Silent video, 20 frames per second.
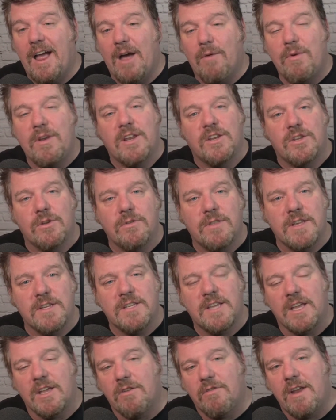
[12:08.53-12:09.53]
When you do
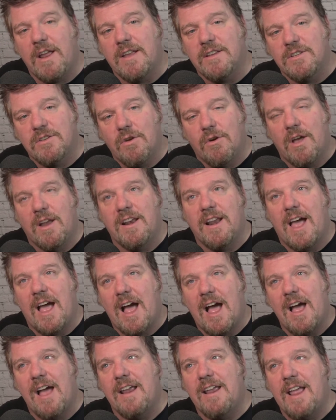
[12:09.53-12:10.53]
this, it creates not an
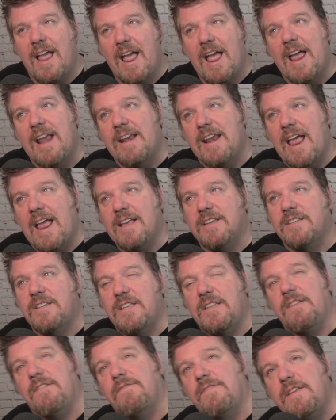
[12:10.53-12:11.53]

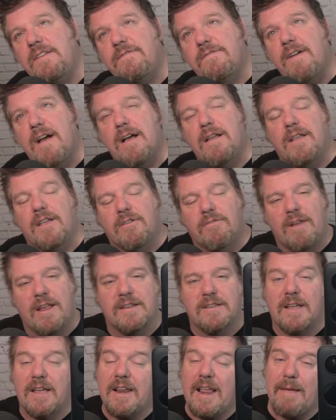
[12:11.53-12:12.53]
INSTV file, it
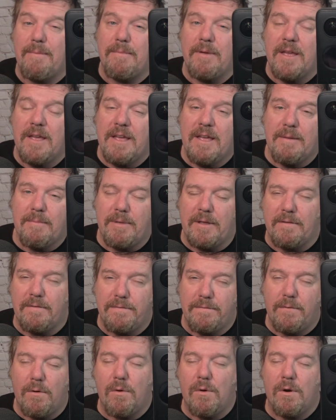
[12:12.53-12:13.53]
creates an
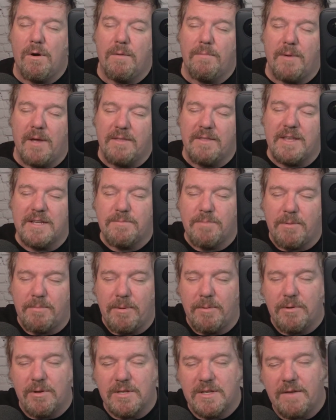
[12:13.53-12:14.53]
MP4, but that's
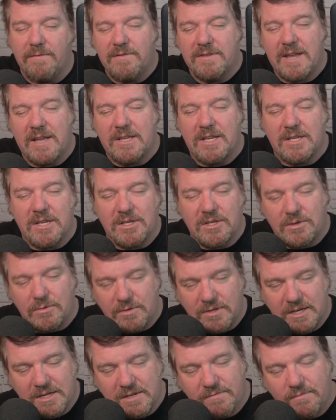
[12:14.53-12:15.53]
probably because I've set it to
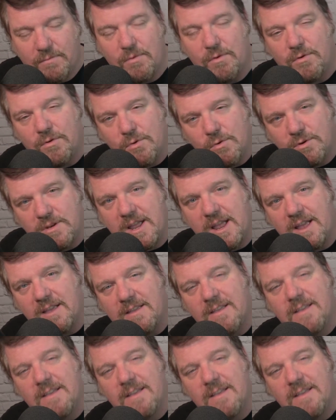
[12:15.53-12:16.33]
264 codec.